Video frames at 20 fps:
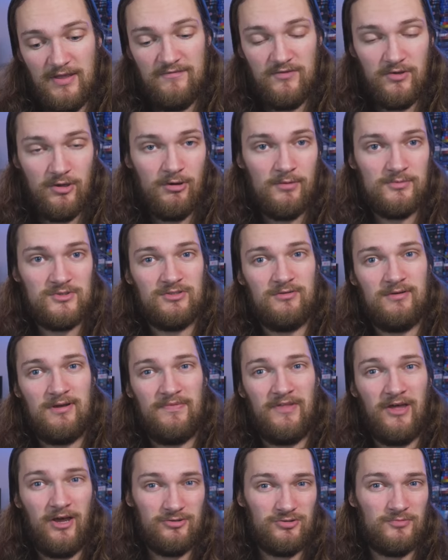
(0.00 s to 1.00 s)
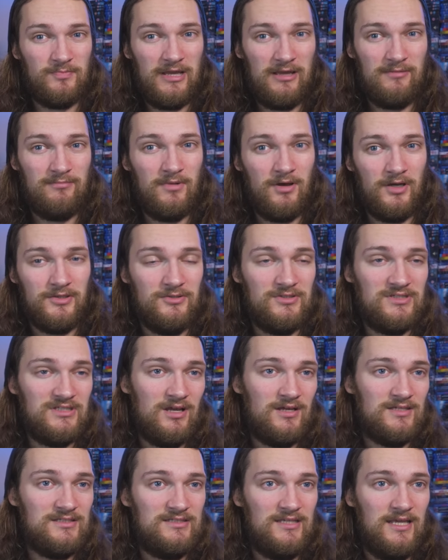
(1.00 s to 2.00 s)
If you go up to around the one hundred pound mark, you
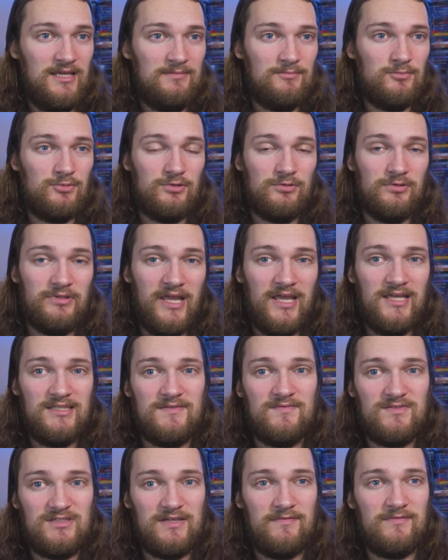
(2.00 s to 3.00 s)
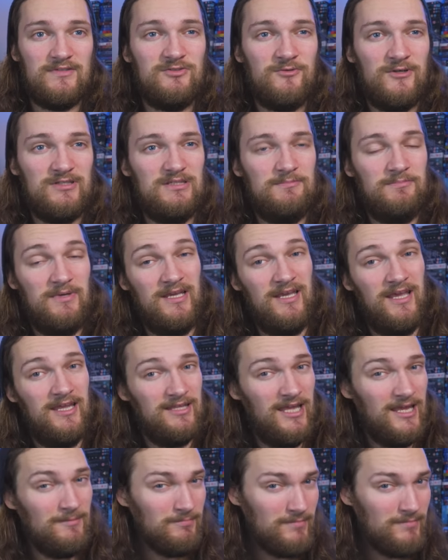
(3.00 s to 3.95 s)
start seeing more native seven twenty p and